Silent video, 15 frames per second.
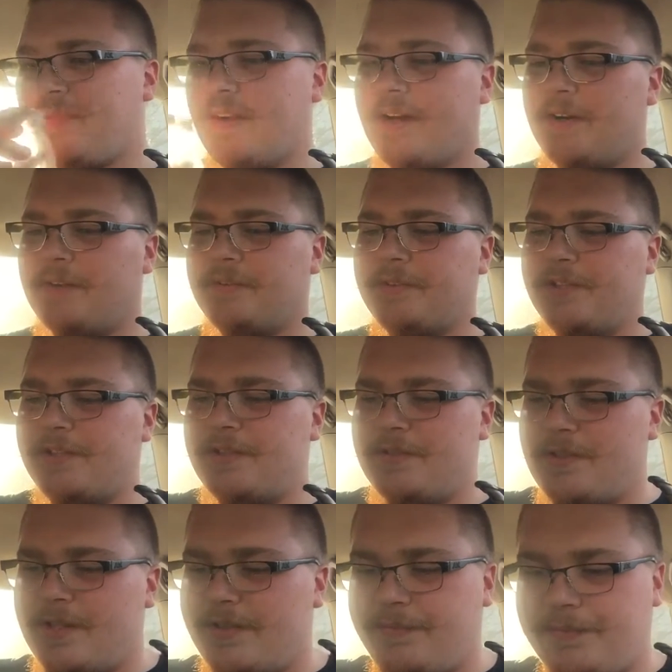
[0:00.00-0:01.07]
I don't really do
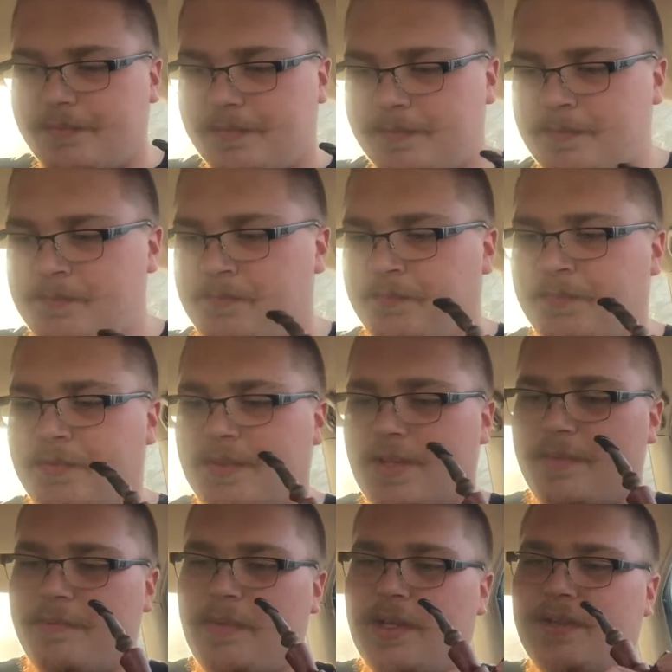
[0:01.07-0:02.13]
that.
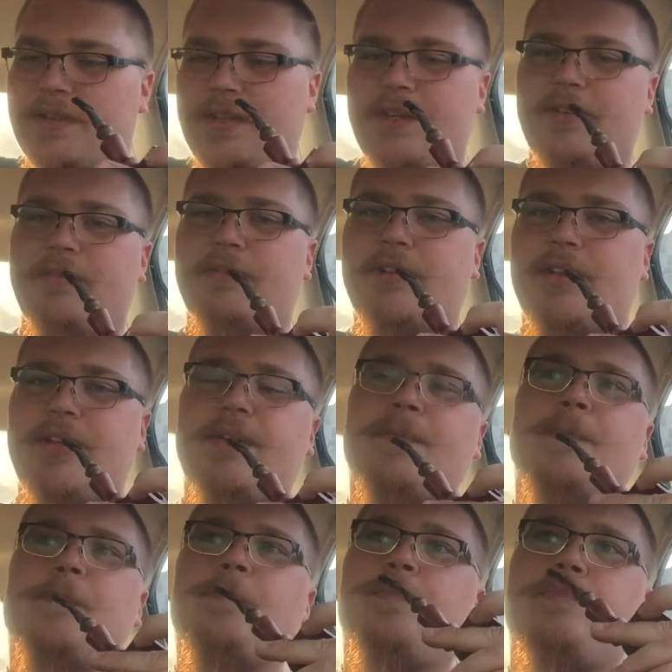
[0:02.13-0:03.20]
I'm mainly out of
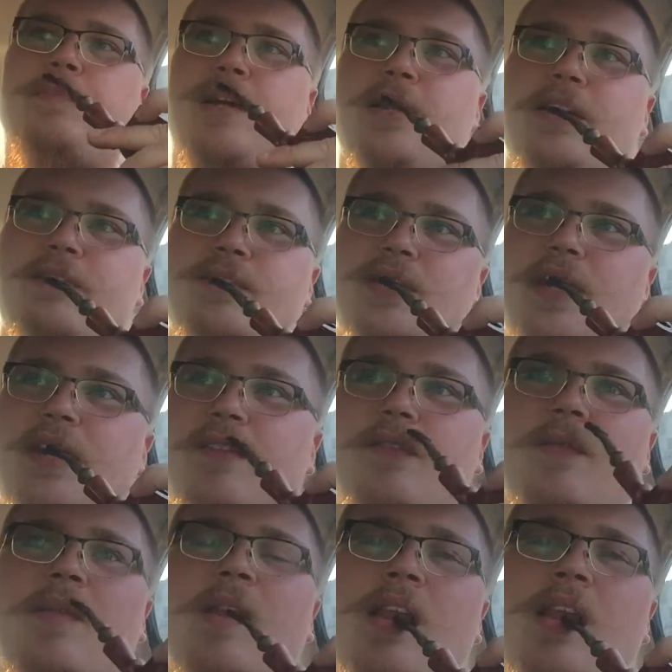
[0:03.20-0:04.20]
my left side.